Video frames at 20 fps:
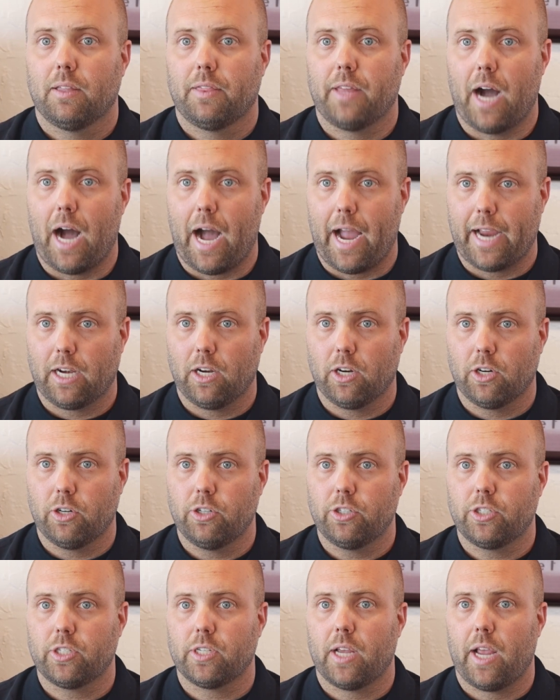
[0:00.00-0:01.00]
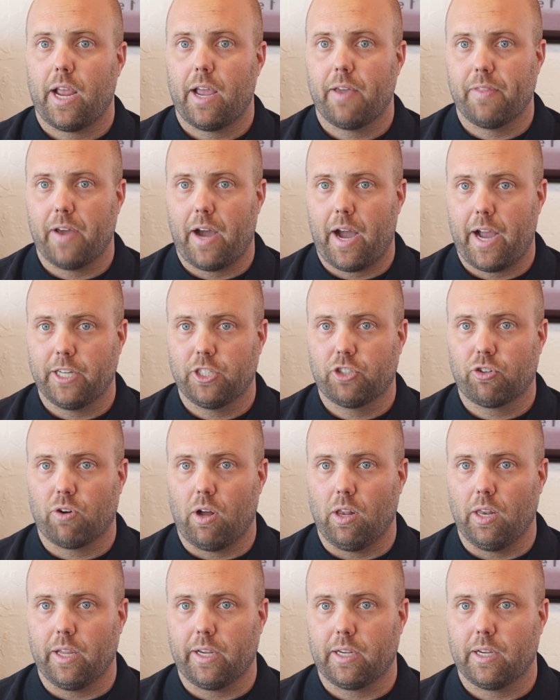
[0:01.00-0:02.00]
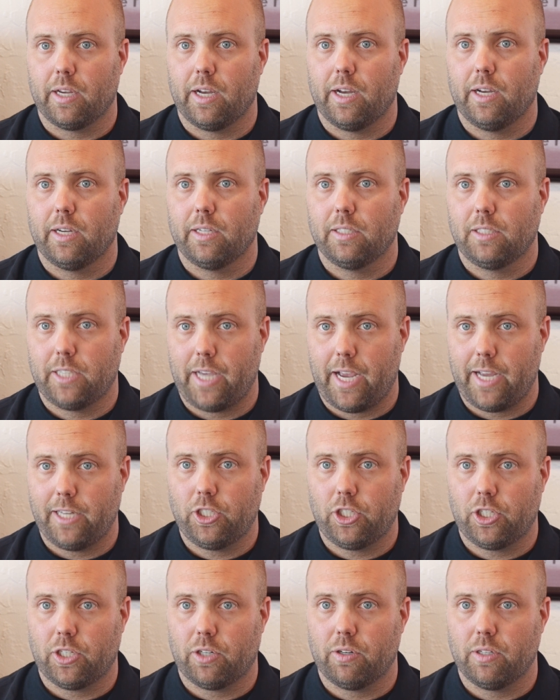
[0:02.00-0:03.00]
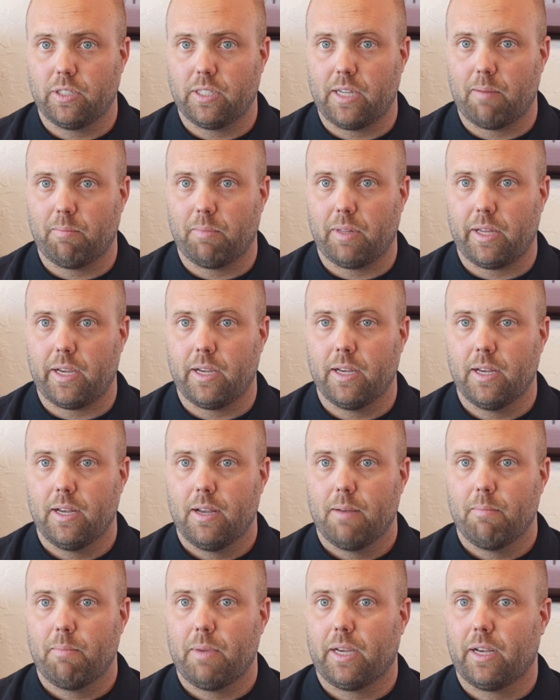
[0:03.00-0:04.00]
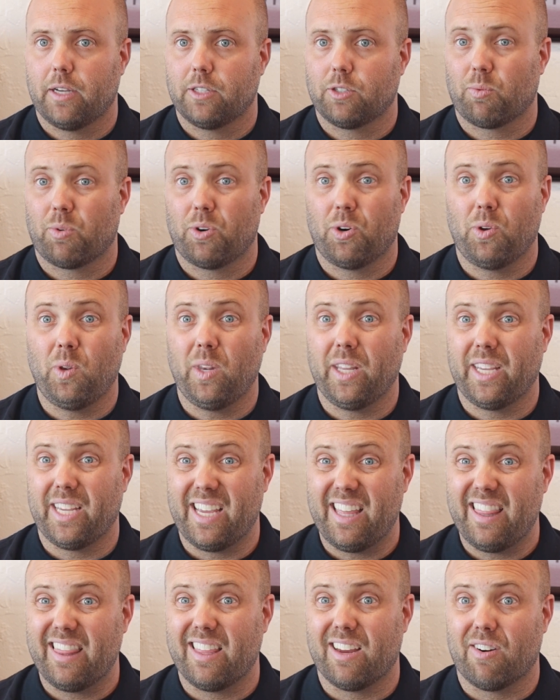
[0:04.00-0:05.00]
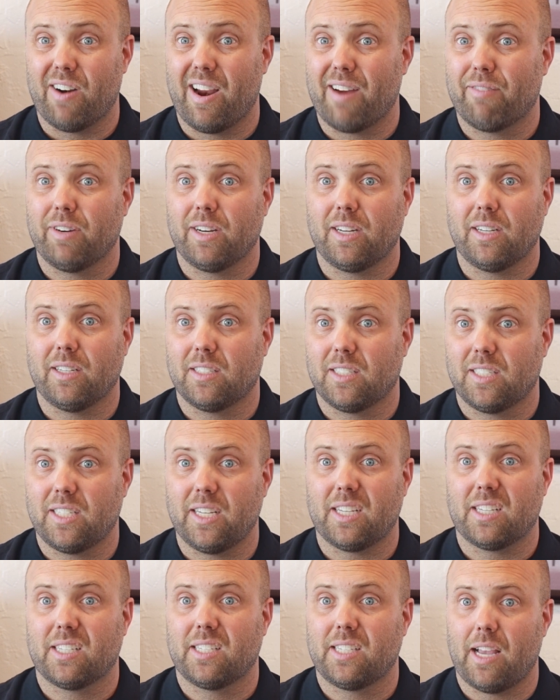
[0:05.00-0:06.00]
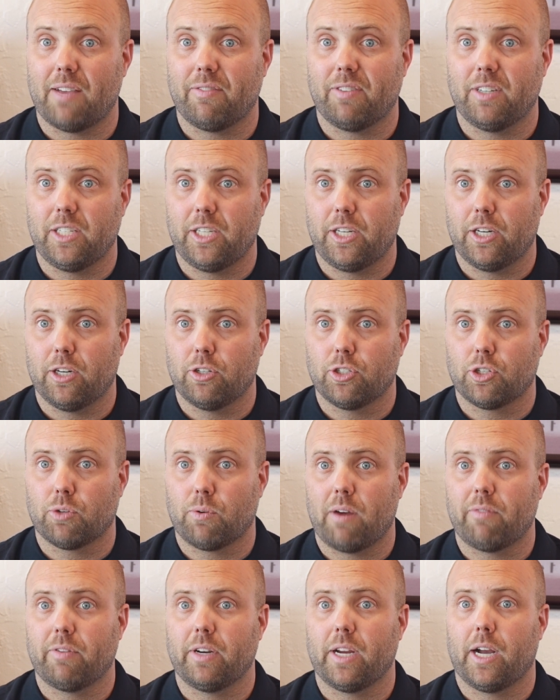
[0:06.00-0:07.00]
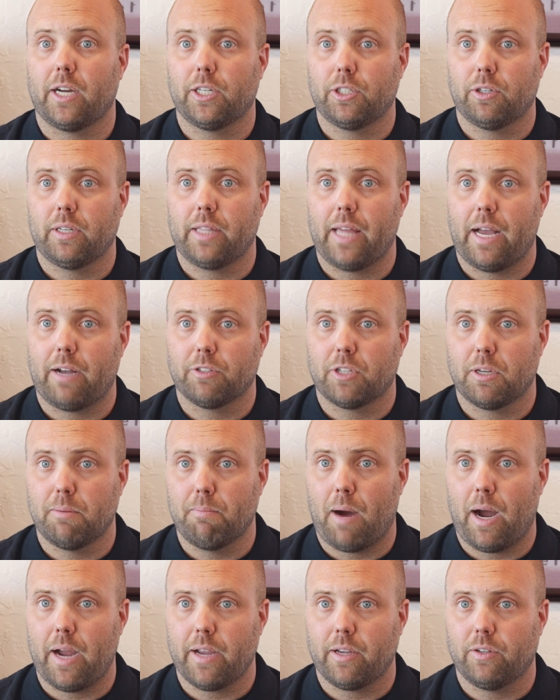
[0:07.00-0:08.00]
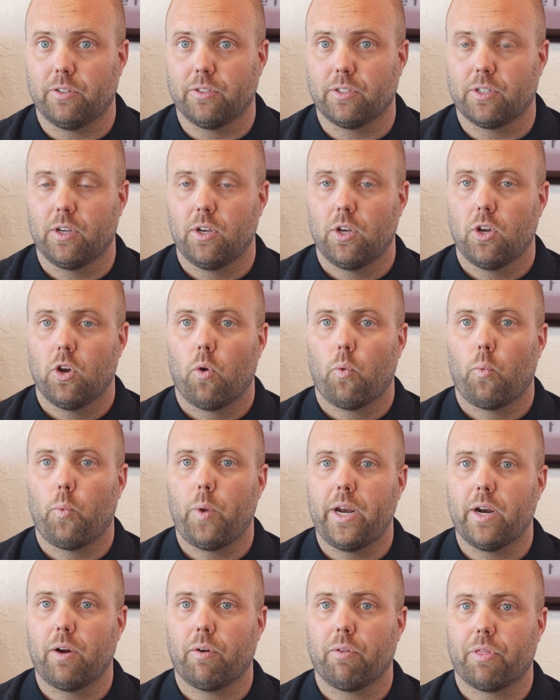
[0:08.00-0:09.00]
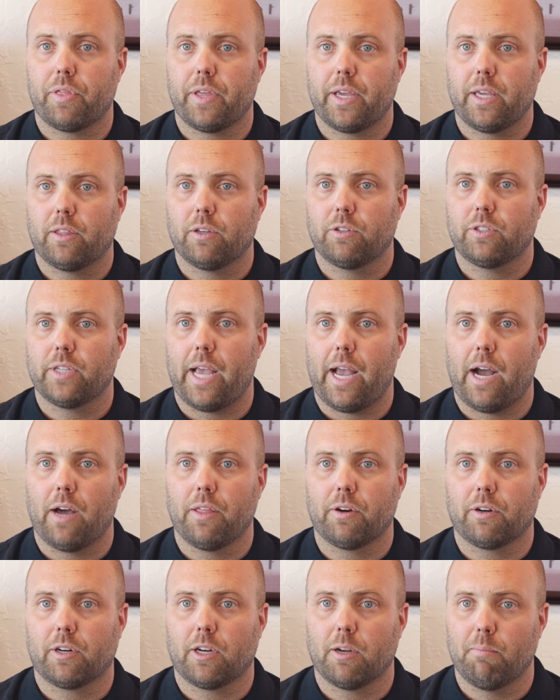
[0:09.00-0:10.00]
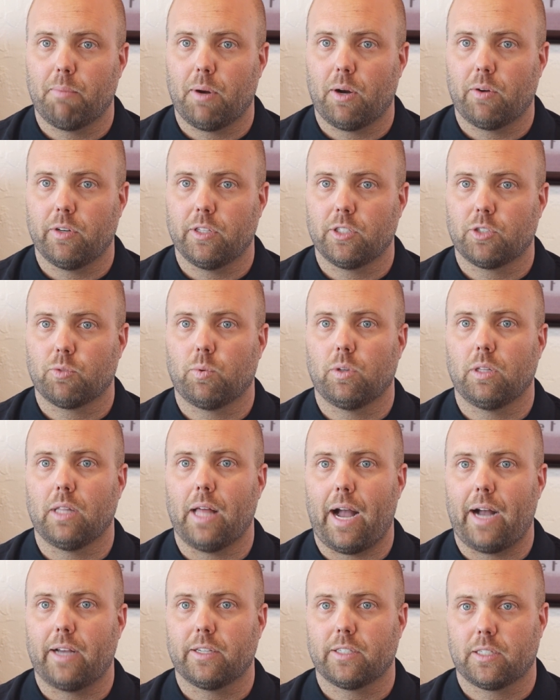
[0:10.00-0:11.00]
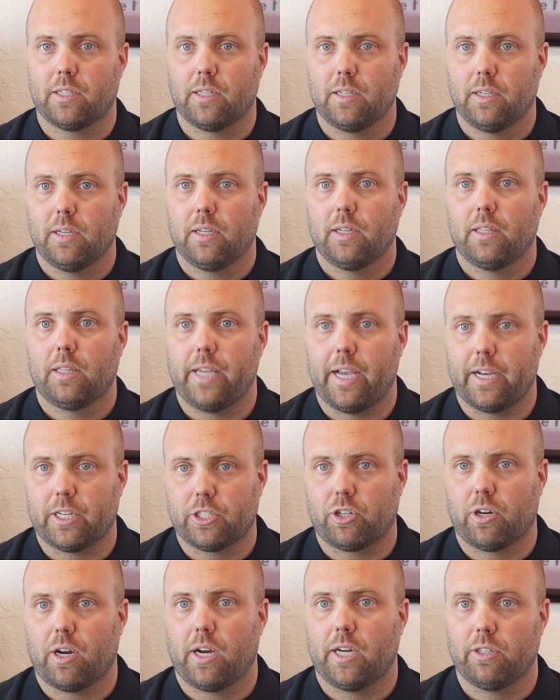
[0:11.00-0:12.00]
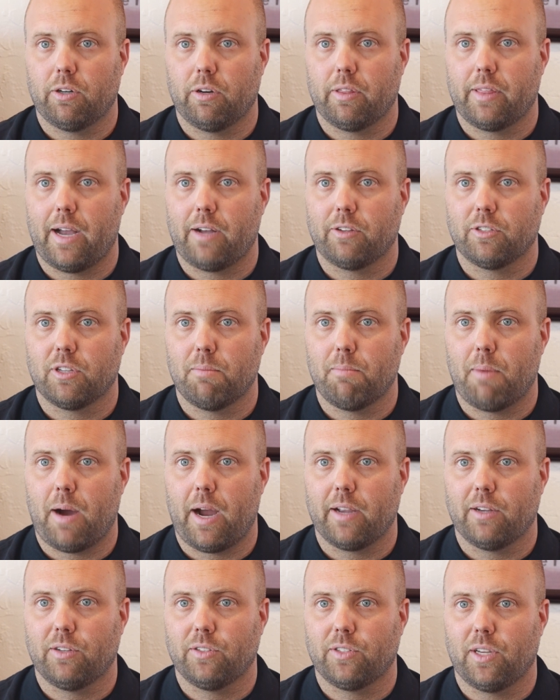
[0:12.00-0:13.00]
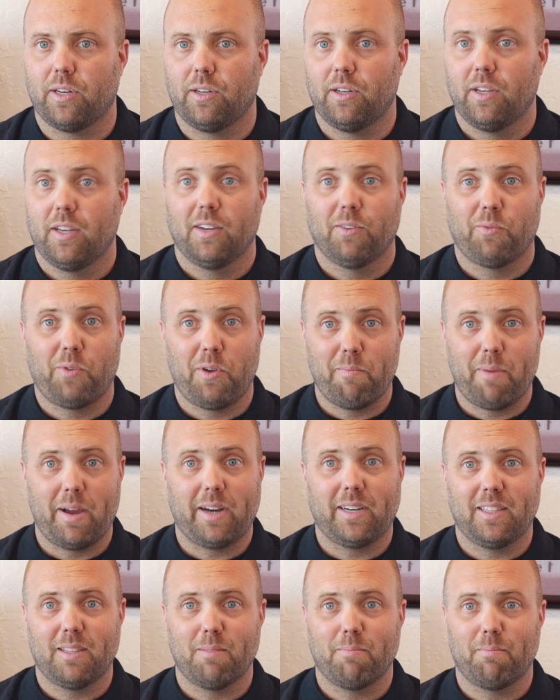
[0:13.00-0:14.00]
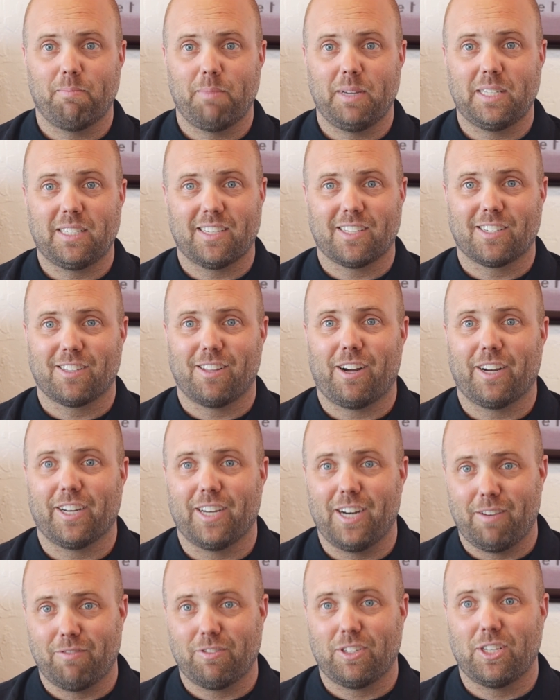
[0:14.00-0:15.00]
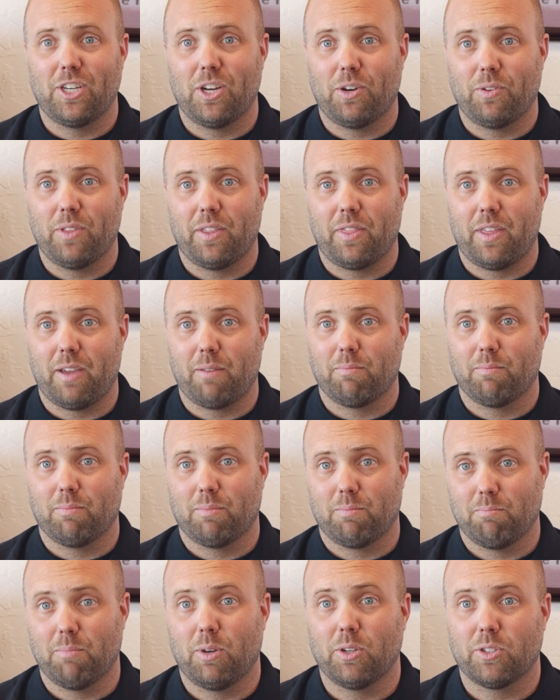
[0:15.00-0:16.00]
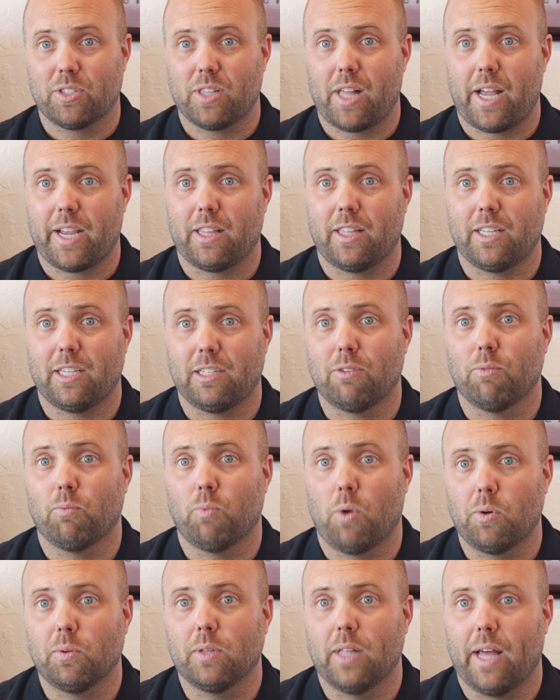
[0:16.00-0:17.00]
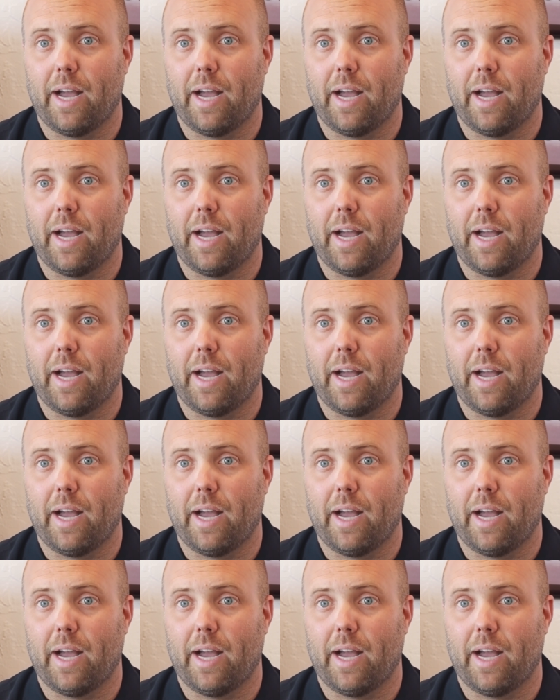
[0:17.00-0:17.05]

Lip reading: the idlers and the hydraulic tensioner assembly because we're only in there every 6-7 years or every 100,000 miles. We don't think those other components will last the extra 100,000 miles, and we've been in the business long enough to know that they most likely won't